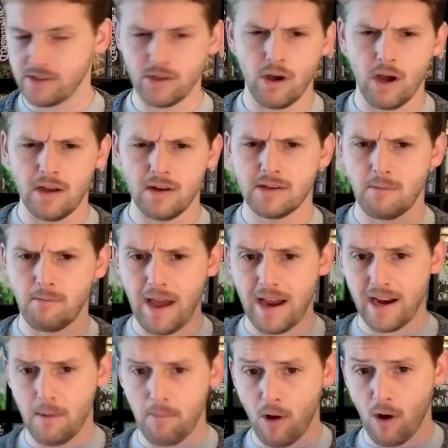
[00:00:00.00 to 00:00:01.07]
So to back
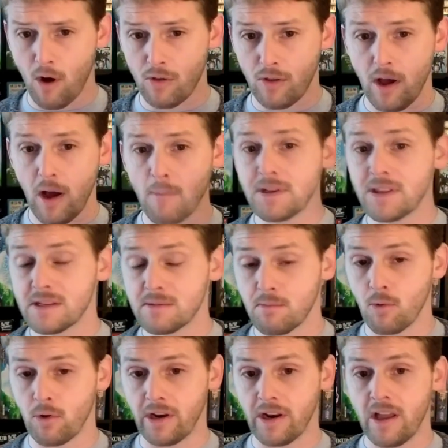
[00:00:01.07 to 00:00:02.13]
up to this
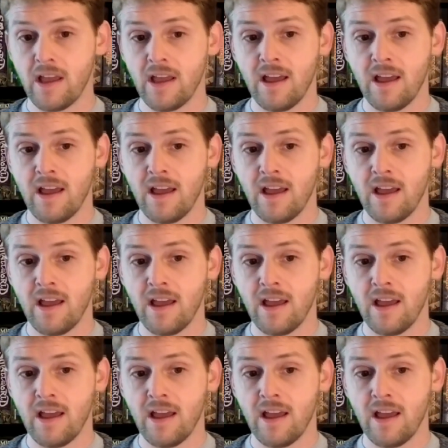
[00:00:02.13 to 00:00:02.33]
point,